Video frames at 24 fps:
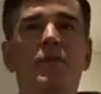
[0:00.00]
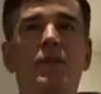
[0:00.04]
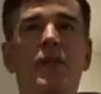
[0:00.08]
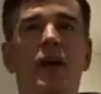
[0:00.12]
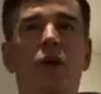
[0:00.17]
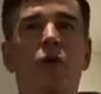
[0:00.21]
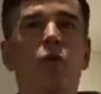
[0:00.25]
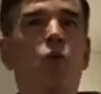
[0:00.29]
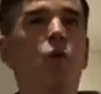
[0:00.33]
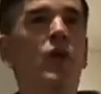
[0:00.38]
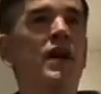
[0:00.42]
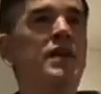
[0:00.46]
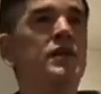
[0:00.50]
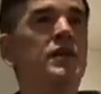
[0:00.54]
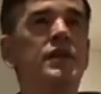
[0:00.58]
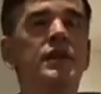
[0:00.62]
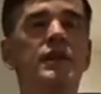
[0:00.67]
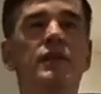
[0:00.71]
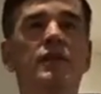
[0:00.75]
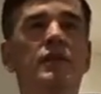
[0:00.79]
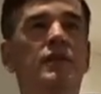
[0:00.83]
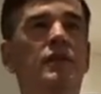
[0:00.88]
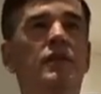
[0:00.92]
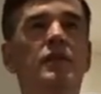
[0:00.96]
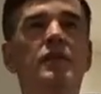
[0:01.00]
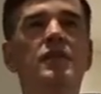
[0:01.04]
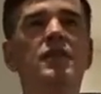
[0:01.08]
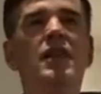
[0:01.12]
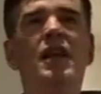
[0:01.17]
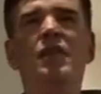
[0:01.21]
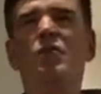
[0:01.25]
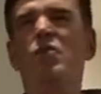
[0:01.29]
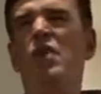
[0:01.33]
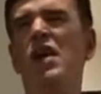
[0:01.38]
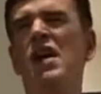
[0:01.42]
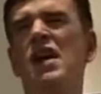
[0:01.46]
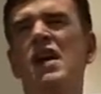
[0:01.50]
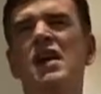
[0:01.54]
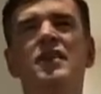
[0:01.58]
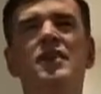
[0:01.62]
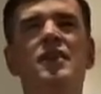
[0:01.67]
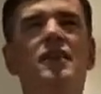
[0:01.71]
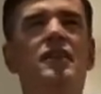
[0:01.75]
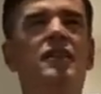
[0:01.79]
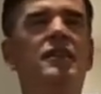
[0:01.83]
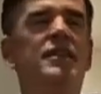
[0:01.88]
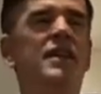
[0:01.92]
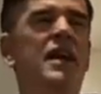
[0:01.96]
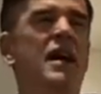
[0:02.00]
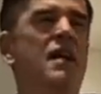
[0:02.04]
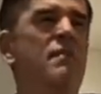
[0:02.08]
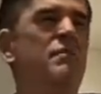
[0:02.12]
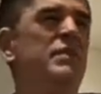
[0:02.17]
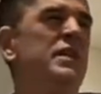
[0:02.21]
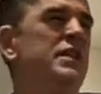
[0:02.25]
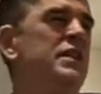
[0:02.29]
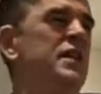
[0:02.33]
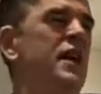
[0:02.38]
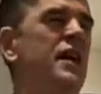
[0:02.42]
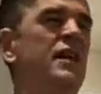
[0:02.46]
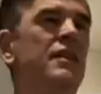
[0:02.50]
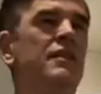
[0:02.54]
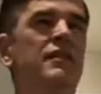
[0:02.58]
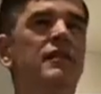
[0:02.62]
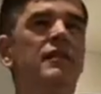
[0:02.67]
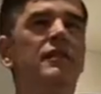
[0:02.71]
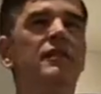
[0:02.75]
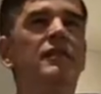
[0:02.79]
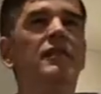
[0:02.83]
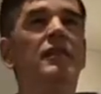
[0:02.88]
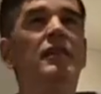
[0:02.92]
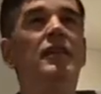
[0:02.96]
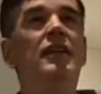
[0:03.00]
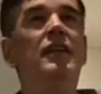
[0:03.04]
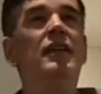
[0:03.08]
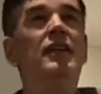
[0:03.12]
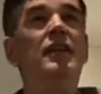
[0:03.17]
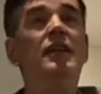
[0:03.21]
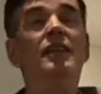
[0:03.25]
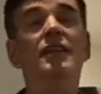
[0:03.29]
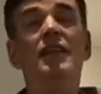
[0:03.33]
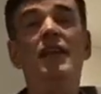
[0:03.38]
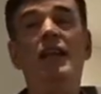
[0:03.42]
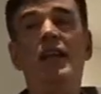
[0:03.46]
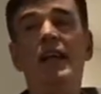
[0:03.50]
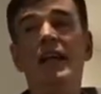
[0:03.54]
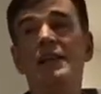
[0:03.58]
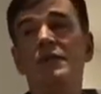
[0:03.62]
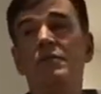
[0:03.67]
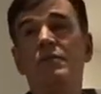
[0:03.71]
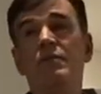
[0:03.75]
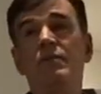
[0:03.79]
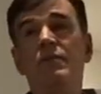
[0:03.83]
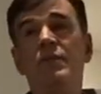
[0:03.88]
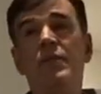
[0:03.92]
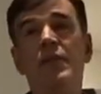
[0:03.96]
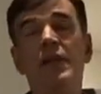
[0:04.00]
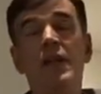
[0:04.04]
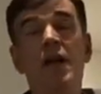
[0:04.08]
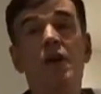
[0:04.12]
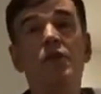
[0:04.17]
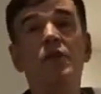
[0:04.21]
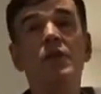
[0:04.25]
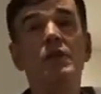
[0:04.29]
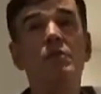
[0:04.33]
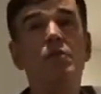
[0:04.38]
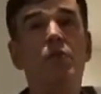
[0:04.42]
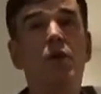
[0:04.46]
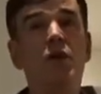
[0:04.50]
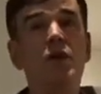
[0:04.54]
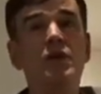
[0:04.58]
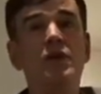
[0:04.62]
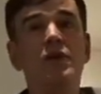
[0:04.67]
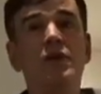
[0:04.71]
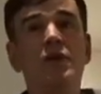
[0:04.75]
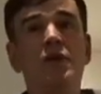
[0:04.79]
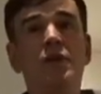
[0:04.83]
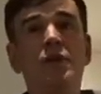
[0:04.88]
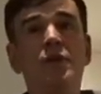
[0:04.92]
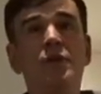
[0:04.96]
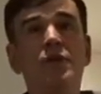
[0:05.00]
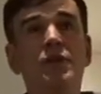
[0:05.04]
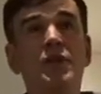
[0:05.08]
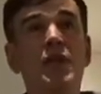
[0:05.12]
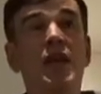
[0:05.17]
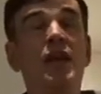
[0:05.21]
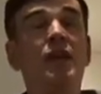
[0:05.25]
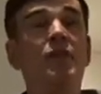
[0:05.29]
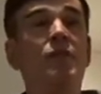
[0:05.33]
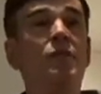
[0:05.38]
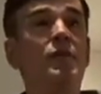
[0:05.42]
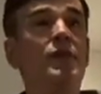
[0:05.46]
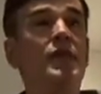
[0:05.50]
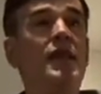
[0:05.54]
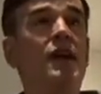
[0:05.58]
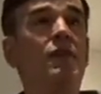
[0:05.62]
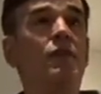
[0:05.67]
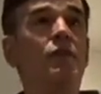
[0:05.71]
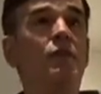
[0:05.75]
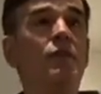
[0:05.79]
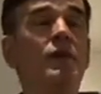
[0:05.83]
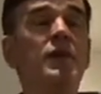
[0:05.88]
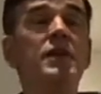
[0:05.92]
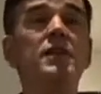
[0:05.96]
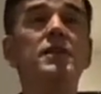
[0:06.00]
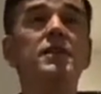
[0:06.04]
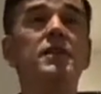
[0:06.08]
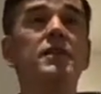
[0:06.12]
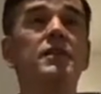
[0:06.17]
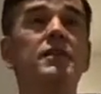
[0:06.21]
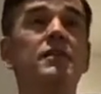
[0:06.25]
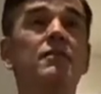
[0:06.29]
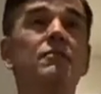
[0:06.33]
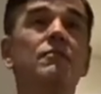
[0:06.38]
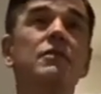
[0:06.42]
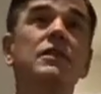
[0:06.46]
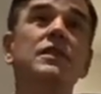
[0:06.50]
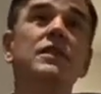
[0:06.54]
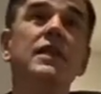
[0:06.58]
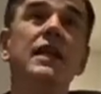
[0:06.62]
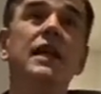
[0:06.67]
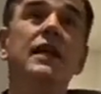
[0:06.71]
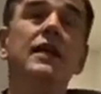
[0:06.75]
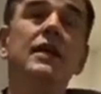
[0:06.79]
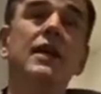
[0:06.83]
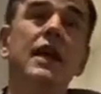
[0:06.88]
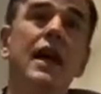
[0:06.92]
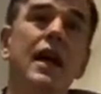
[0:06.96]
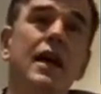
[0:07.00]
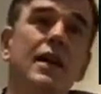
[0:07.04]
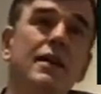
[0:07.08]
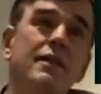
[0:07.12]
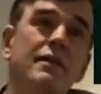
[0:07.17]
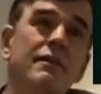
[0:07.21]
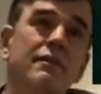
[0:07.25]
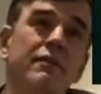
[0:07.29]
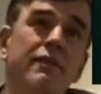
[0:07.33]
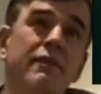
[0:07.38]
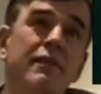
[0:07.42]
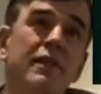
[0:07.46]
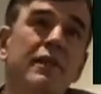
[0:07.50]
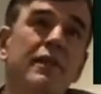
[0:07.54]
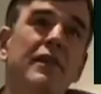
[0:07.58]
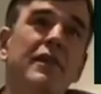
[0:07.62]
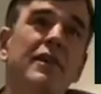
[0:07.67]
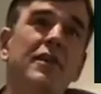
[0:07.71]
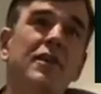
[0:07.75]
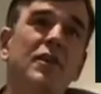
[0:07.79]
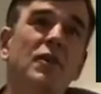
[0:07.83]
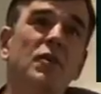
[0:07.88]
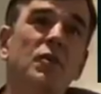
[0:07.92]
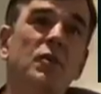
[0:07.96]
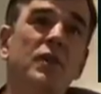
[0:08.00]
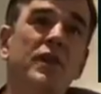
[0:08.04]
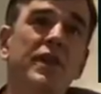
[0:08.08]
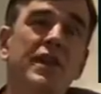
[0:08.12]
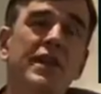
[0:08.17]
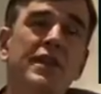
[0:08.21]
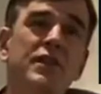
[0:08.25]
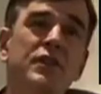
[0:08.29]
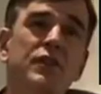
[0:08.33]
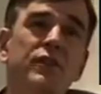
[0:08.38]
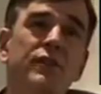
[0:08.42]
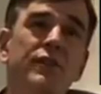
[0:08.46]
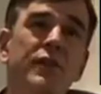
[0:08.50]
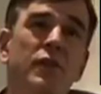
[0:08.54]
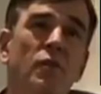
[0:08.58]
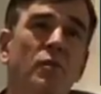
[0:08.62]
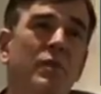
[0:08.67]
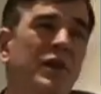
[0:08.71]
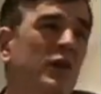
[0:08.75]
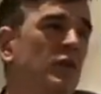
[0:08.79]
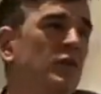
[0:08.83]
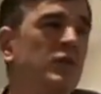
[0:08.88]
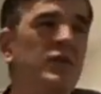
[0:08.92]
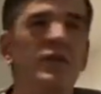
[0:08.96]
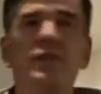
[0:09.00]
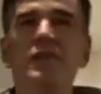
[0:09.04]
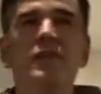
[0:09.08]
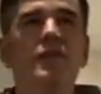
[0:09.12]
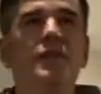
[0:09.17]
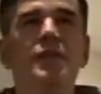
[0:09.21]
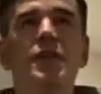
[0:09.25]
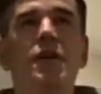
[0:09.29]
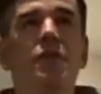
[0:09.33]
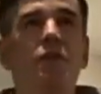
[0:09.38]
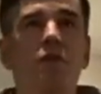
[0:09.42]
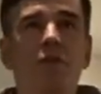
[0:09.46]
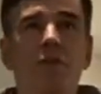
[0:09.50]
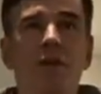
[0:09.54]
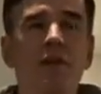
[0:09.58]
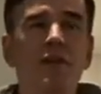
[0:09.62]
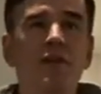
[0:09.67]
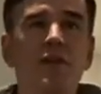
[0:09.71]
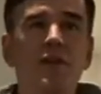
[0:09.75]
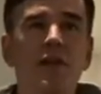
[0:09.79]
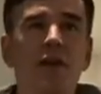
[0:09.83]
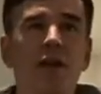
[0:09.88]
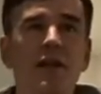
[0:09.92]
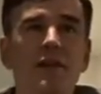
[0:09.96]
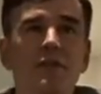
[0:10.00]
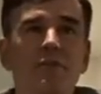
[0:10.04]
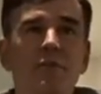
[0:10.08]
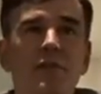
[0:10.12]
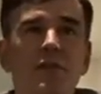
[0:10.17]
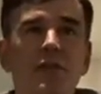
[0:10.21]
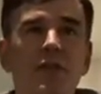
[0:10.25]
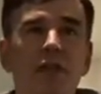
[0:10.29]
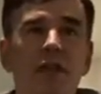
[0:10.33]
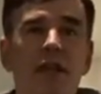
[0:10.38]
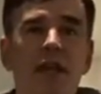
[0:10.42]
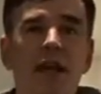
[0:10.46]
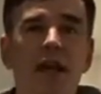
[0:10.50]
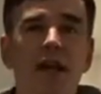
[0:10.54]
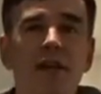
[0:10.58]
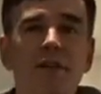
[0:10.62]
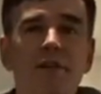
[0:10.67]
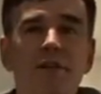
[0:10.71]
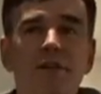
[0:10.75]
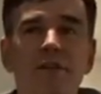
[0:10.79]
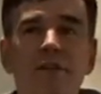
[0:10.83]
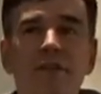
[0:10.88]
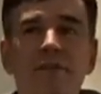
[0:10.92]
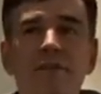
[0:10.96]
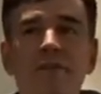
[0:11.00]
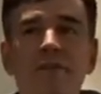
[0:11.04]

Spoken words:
A Western, it's like, well, it can't be done. The only person who's done it without criticism was Nick Cave with his film, because you don't criticise Mr. Cave.